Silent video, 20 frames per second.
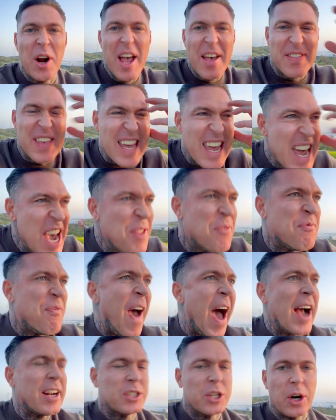the it
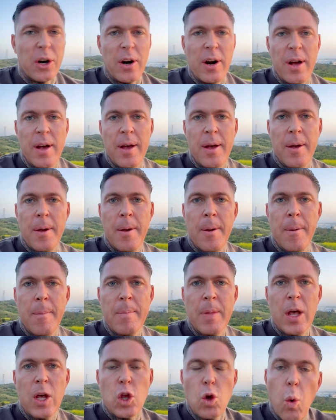factor.
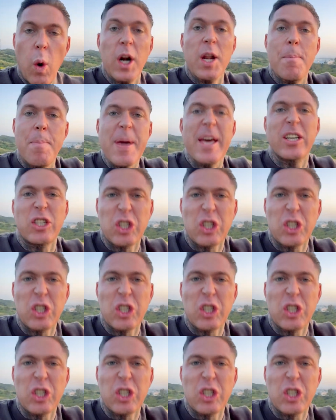You want to be